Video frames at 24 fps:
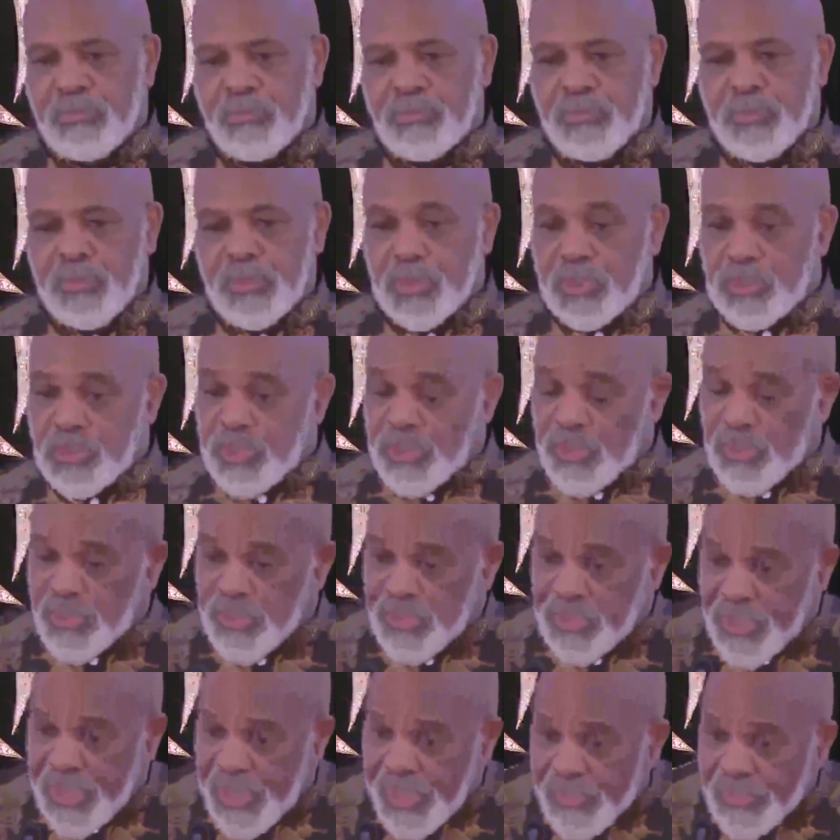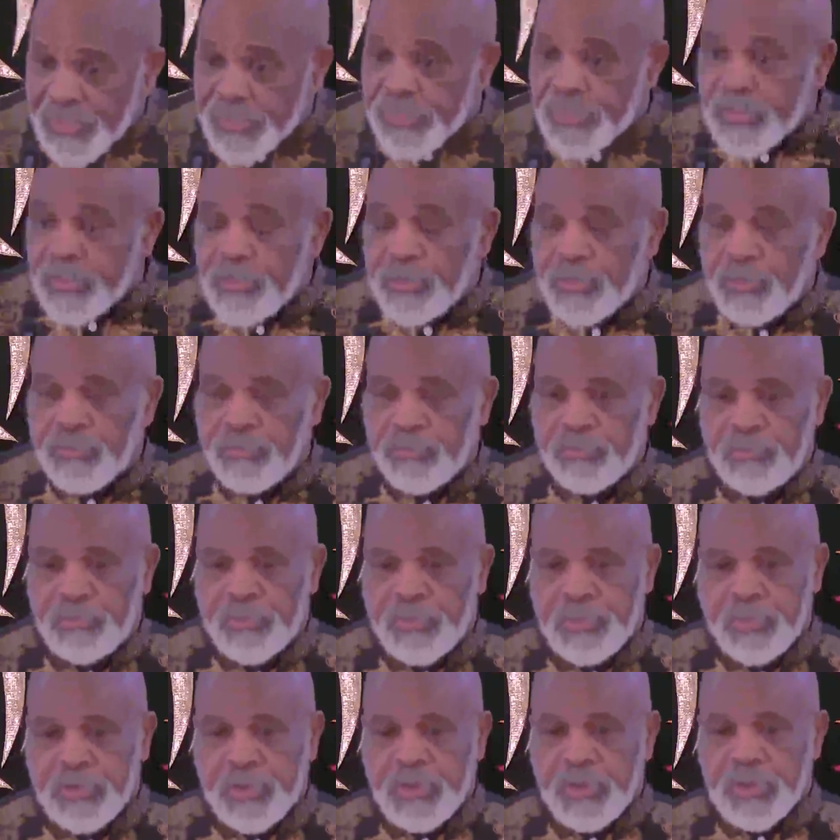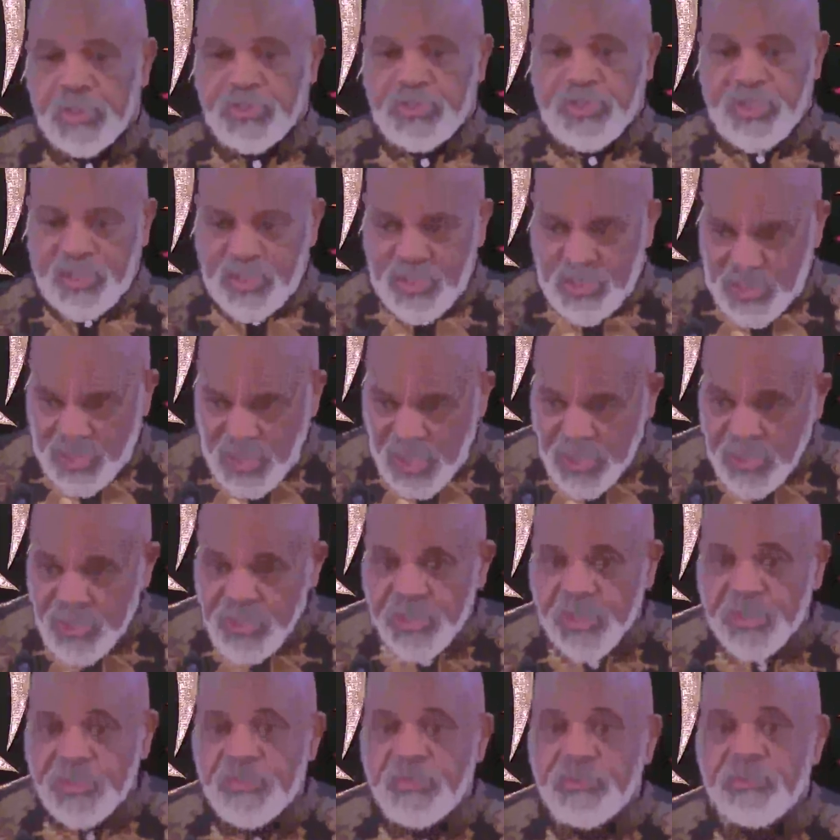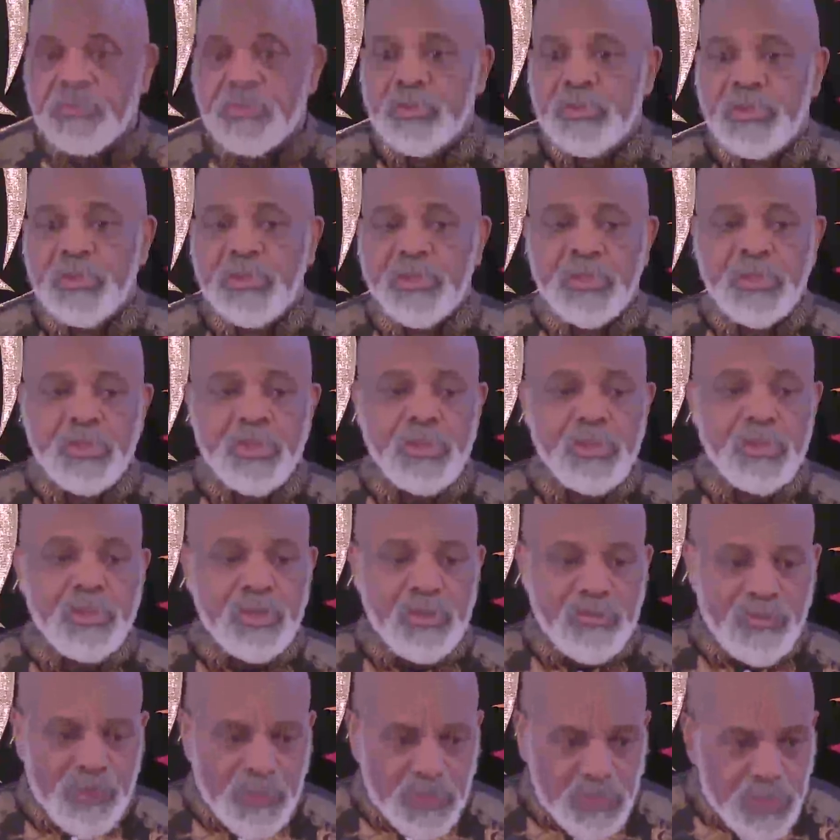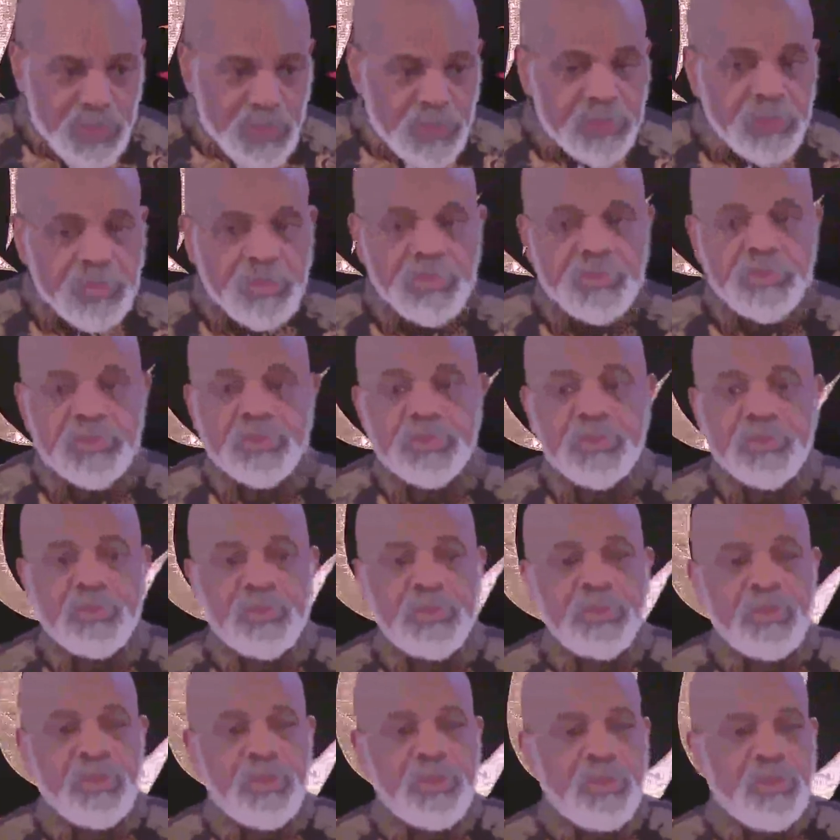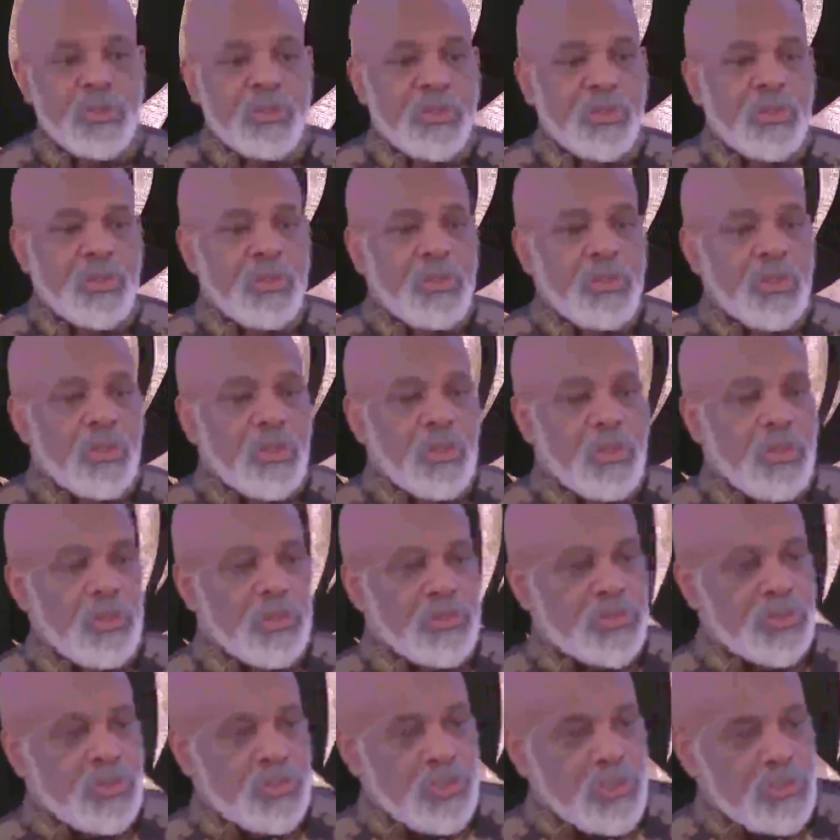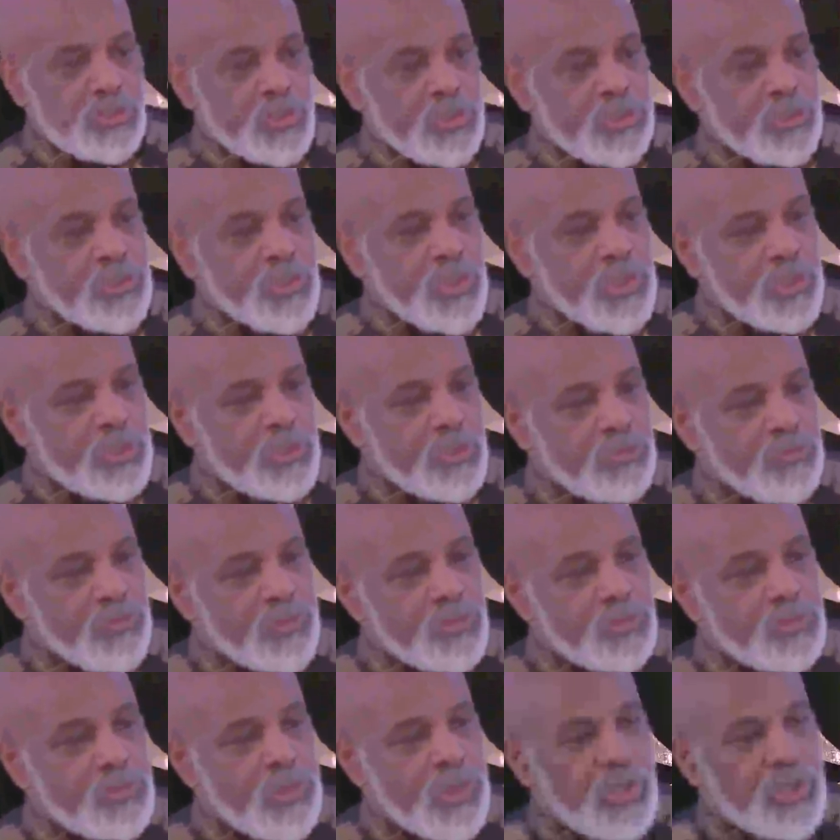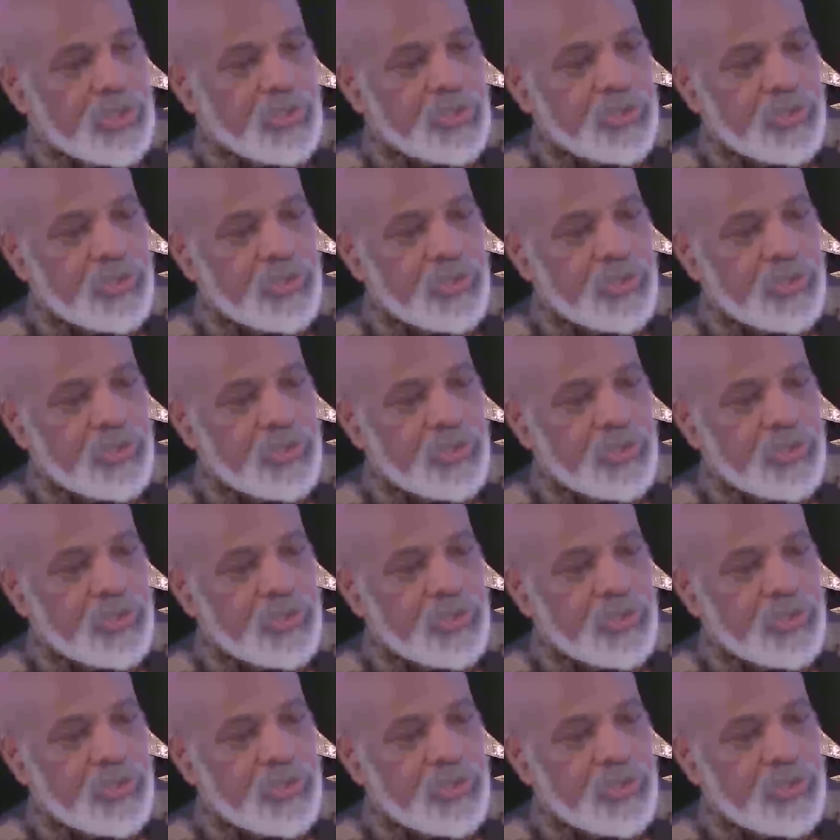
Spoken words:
Is it death? A cessation of existence? Or is it just a change of address?